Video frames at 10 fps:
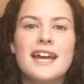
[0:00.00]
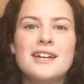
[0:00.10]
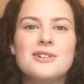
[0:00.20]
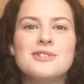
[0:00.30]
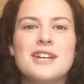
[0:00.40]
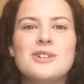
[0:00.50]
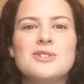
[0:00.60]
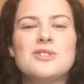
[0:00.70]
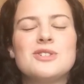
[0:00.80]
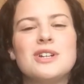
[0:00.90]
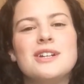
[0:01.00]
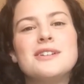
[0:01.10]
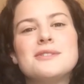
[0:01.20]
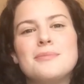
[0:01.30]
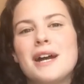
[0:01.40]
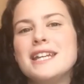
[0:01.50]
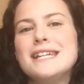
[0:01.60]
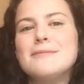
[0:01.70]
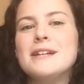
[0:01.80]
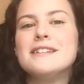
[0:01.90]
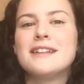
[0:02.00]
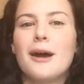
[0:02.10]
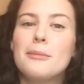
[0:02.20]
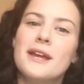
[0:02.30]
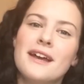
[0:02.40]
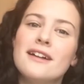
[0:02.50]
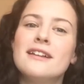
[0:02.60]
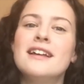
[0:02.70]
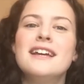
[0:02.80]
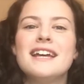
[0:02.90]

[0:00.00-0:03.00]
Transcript: Hey Audacious Church, my name is Abigail